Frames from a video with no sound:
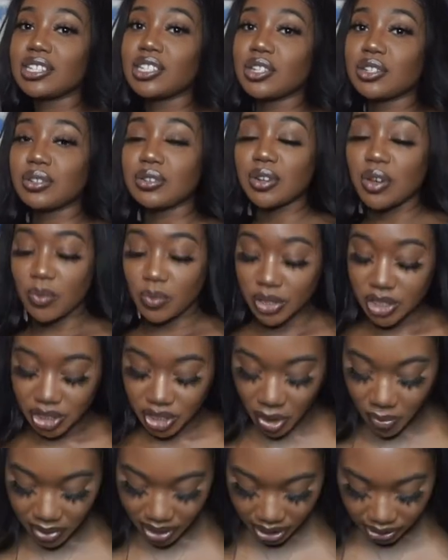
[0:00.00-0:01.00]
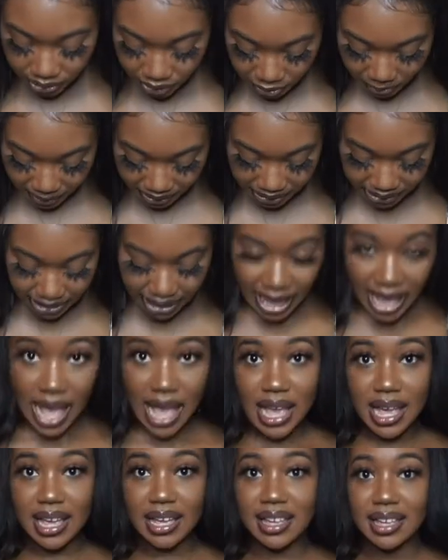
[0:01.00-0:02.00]
So, you know, we're showing a little bit of
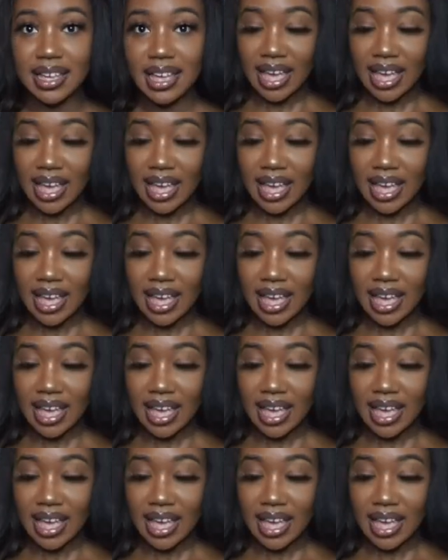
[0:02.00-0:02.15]
leg.